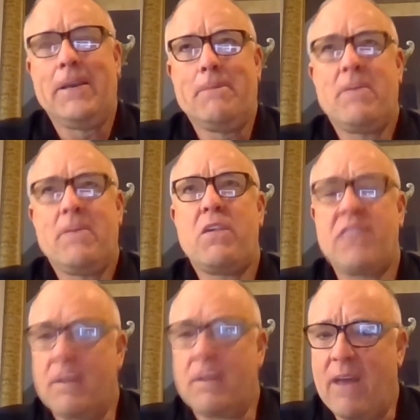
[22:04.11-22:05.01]
The other
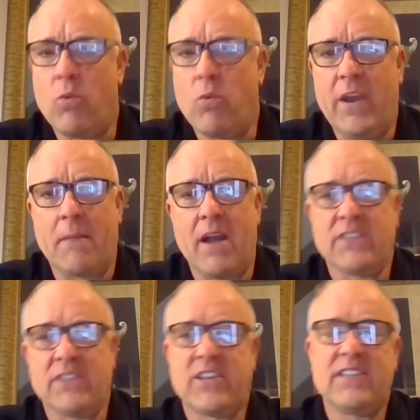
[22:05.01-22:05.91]
thing about a winning
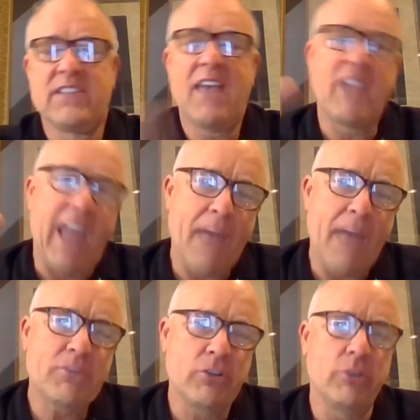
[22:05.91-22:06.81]
mindset is having
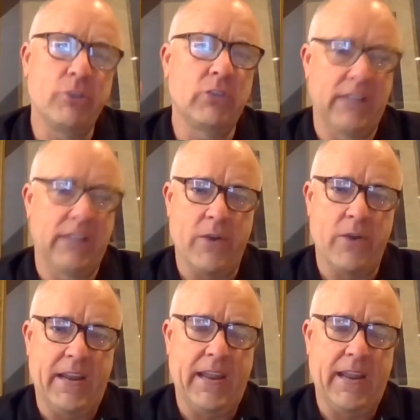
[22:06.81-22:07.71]
absolute
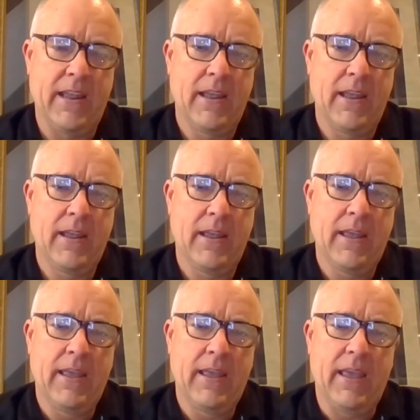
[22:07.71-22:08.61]
clarity
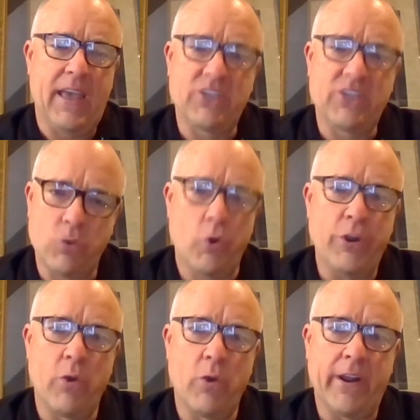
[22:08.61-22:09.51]
as to where
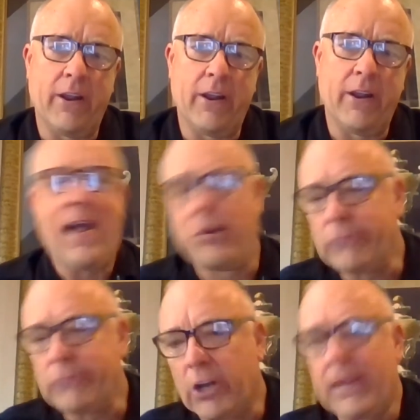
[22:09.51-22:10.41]
you want to go. Now,
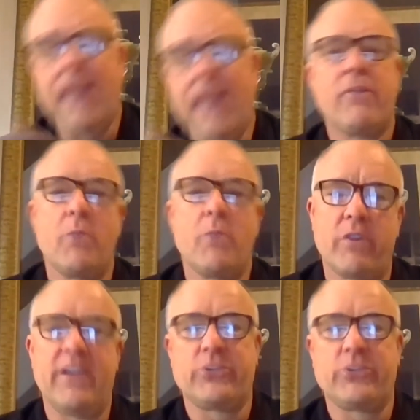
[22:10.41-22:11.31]
look, every
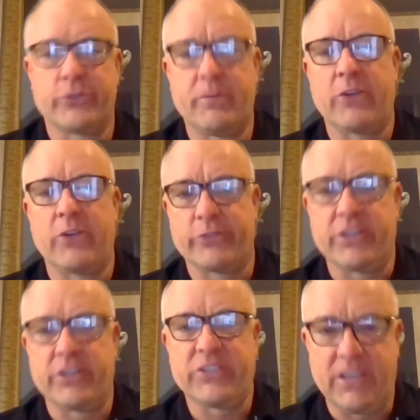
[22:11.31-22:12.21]
motivational speaker is
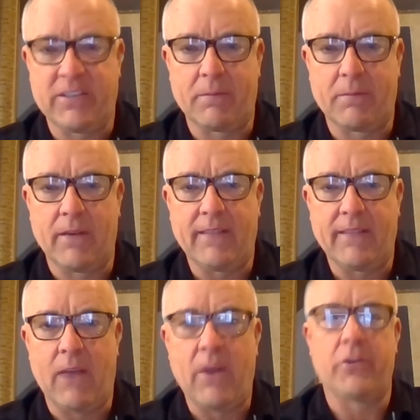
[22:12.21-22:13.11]
going to say something like
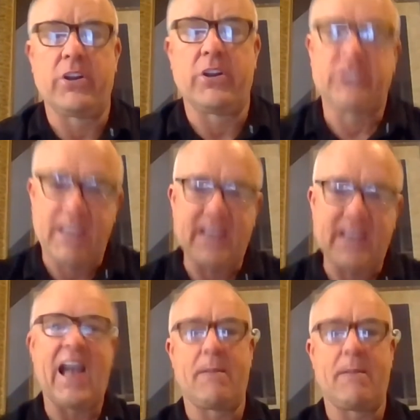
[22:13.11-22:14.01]
that, right? They're going to say, you
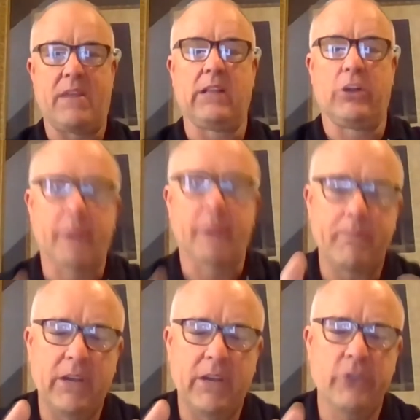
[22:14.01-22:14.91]
got to be clear. But
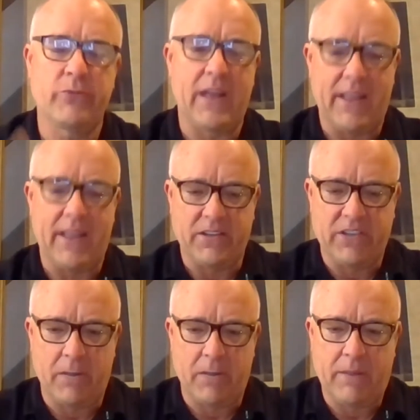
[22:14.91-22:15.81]
here's what I like to
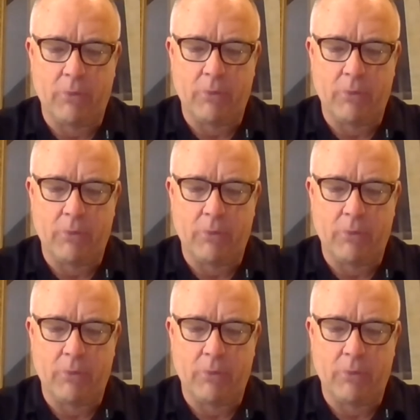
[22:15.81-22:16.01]
say to people.